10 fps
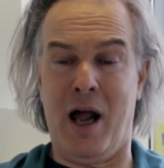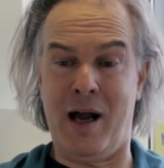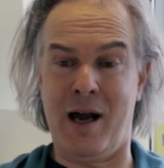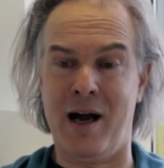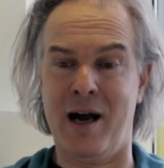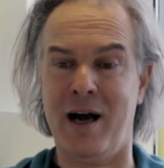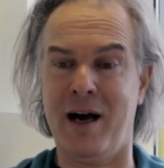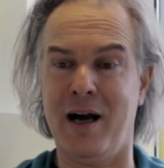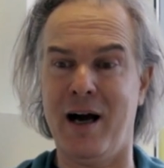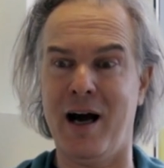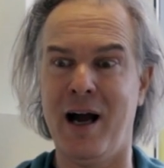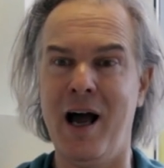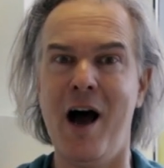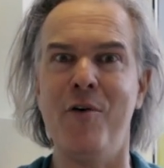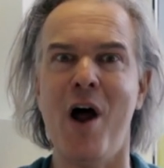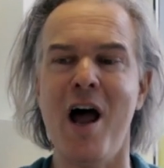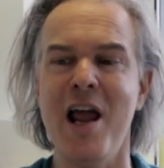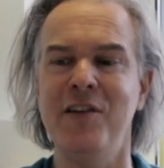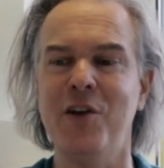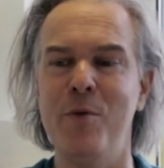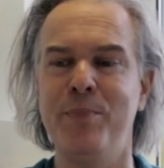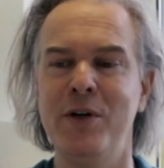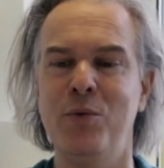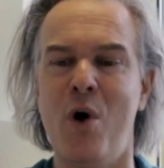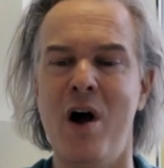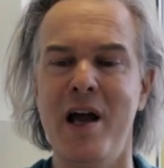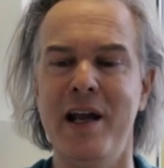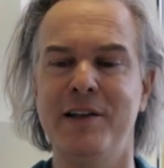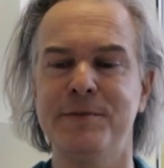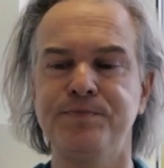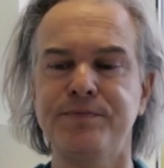Her eyes opened wide.